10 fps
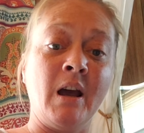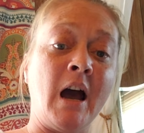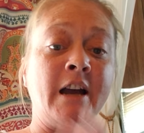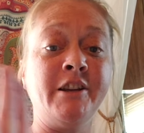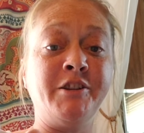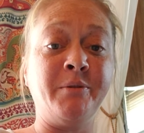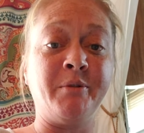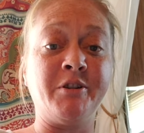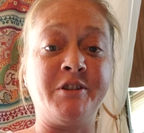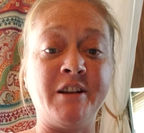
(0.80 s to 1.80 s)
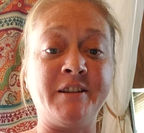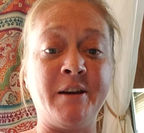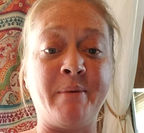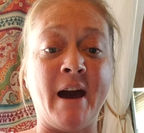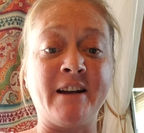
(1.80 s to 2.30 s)
Hi YouTubers,
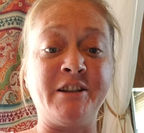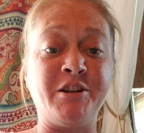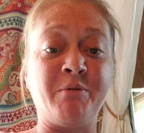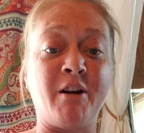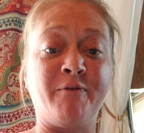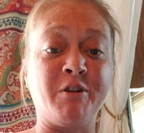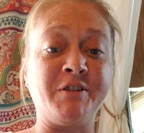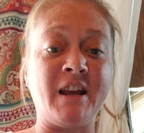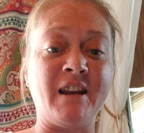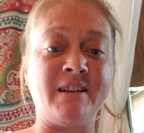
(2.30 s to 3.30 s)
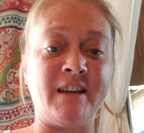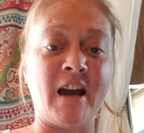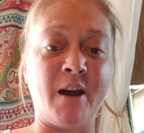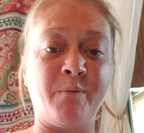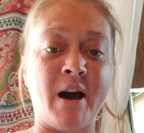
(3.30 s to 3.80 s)
Jessica back to do our first
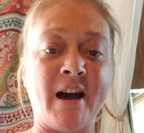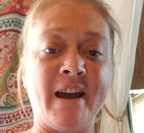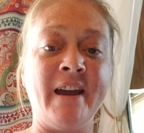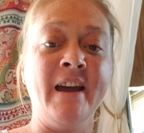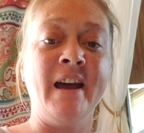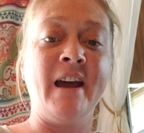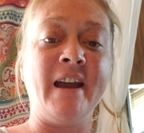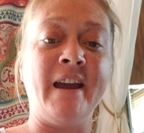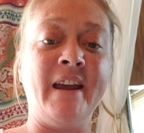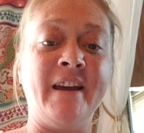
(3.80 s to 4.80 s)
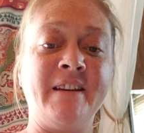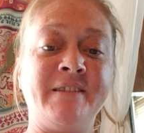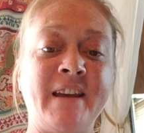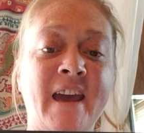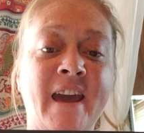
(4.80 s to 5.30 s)
DIY. It
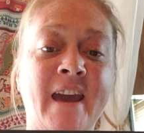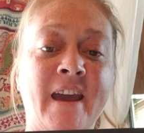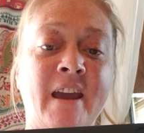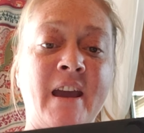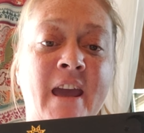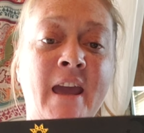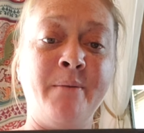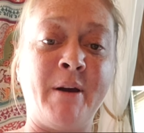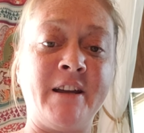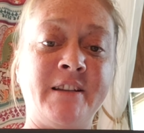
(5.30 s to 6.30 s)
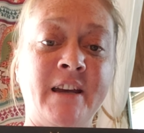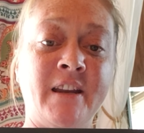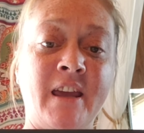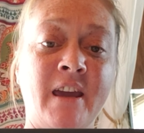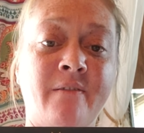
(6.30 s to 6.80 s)
is a
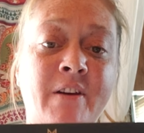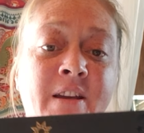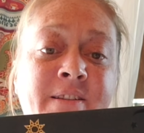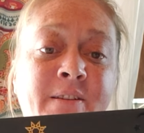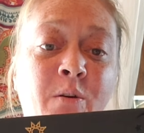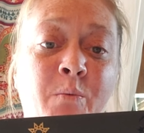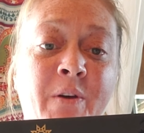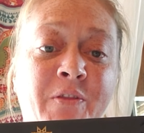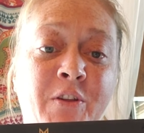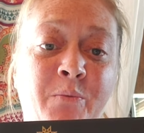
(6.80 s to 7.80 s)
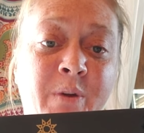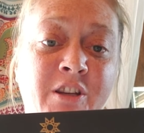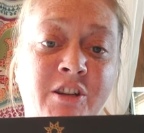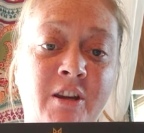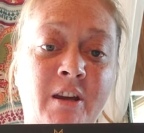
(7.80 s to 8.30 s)
8x10 canvas with the
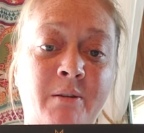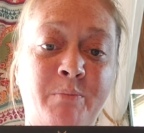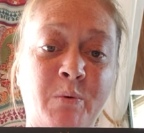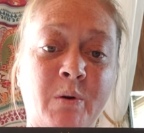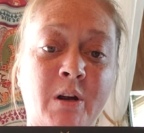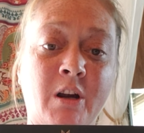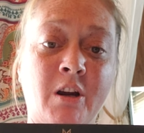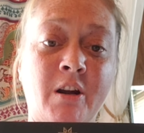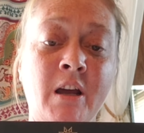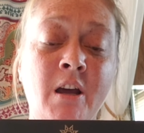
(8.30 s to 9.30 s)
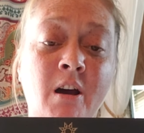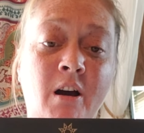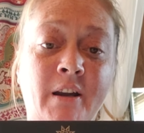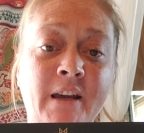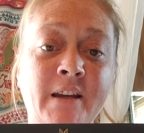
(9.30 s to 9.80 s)
Ouija board
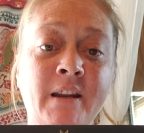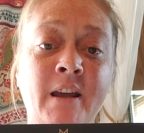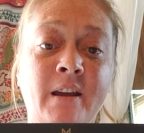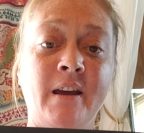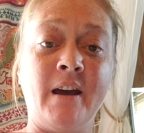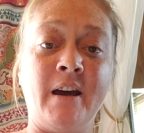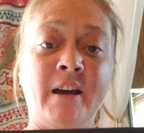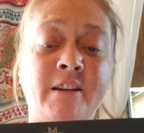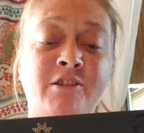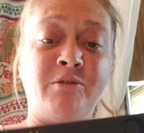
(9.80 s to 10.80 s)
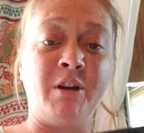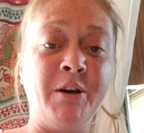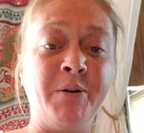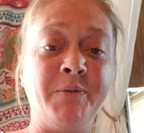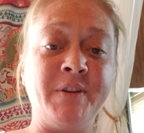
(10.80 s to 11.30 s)
on it. As you
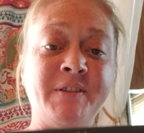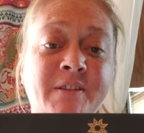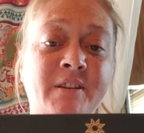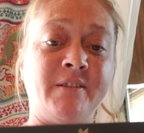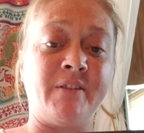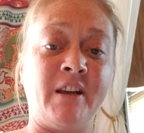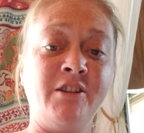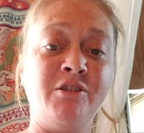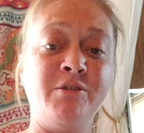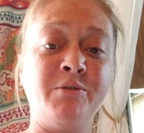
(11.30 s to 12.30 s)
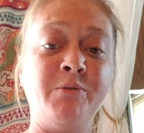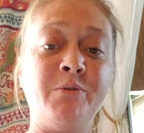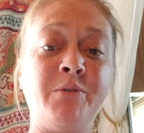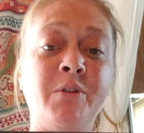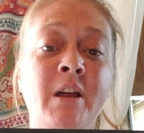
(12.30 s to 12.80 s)
know, this is a divination
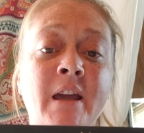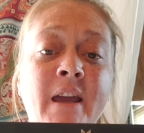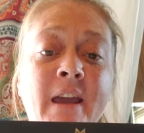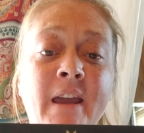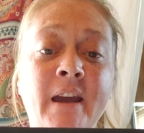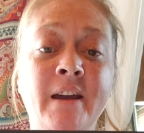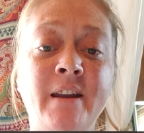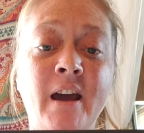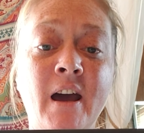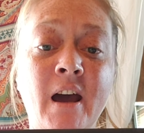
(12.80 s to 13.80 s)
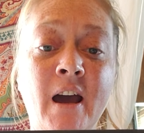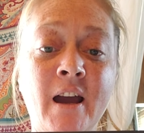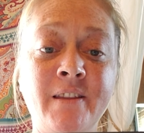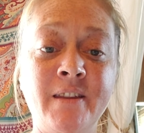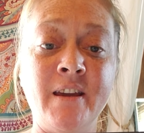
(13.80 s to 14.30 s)
tool and
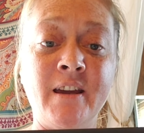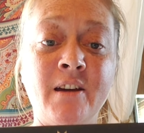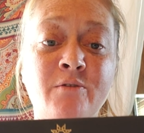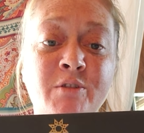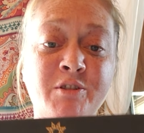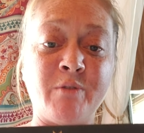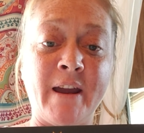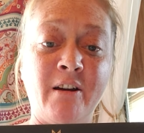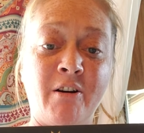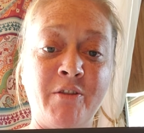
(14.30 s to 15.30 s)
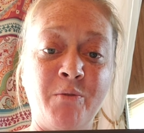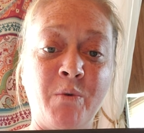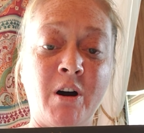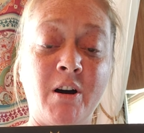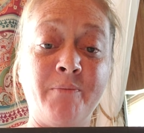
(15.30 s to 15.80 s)
I think it looks great on the
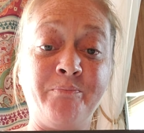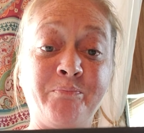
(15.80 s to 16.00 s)
wall.